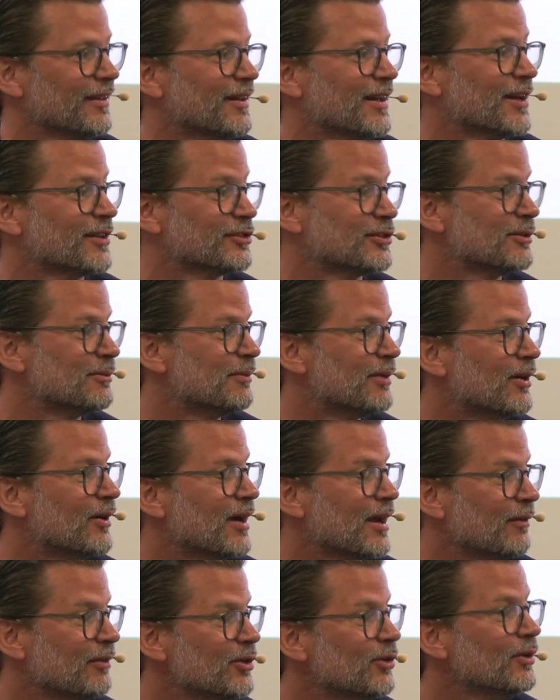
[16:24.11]
customer,
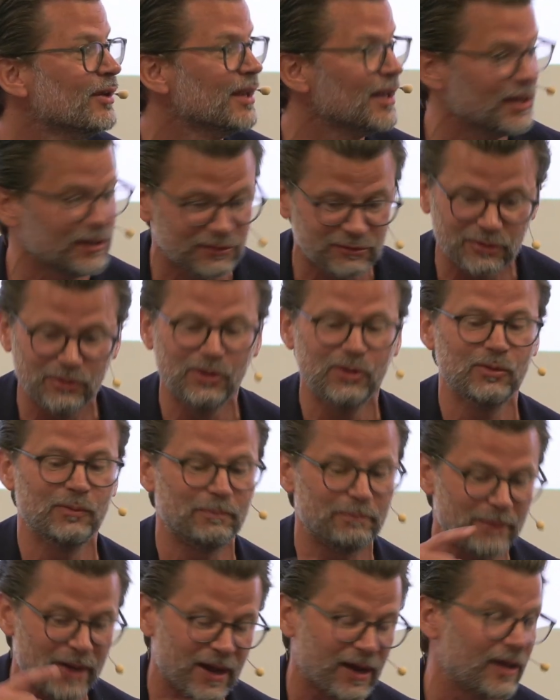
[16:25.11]
and you need to loop
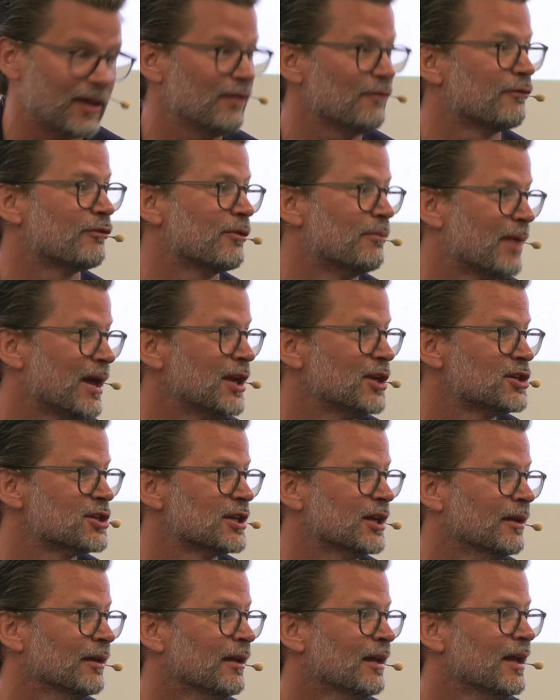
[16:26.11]
back
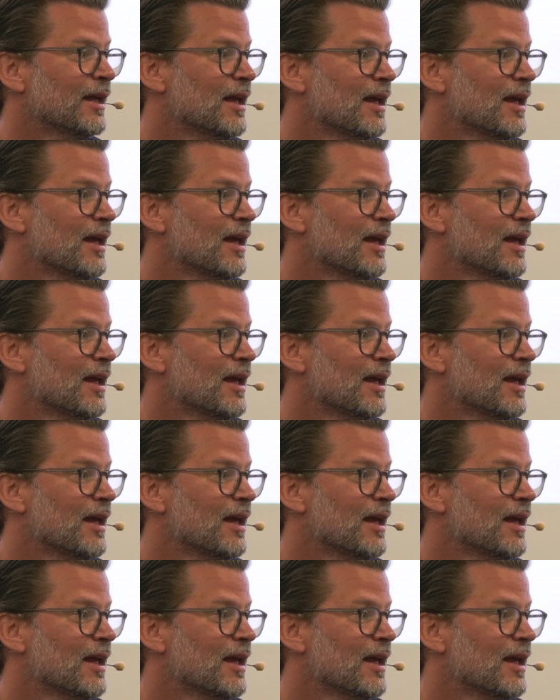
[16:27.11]
information.